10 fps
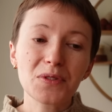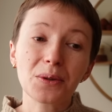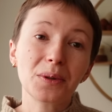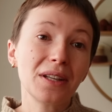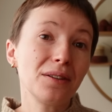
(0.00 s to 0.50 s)

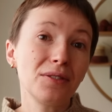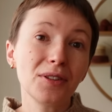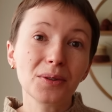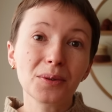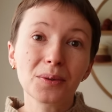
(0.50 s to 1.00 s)
So if
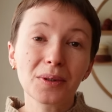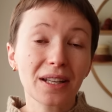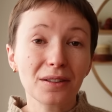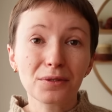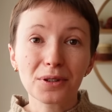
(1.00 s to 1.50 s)
you
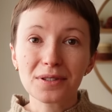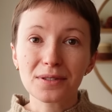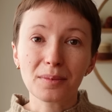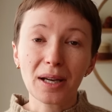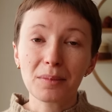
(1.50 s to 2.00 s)
can afford
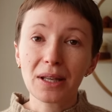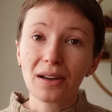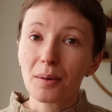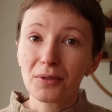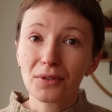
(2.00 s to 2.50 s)
to buy me a
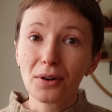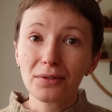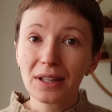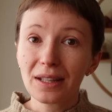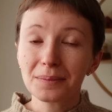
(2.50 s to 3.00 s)
cup of
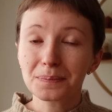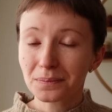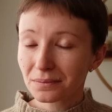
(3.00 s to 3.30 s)
coffee,